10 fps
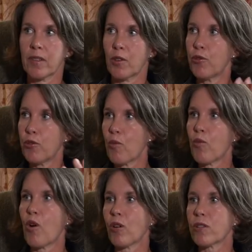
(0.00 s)
The four
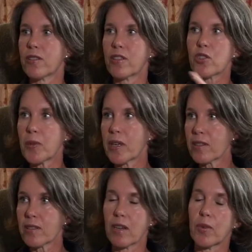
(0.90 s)
walls and the
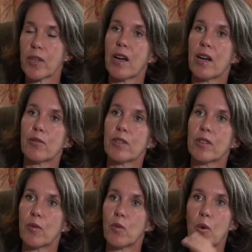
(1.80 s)
spaces that we have here,
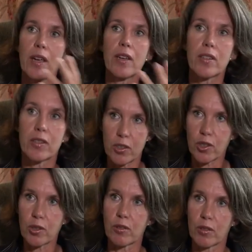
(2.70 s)
the way that the
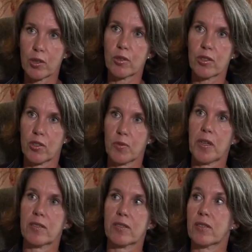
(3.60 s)
children use the
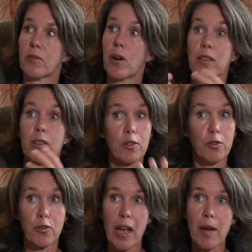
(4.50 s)
spaces, the way that the
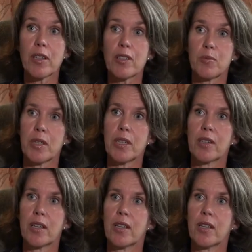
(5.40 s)
families meet,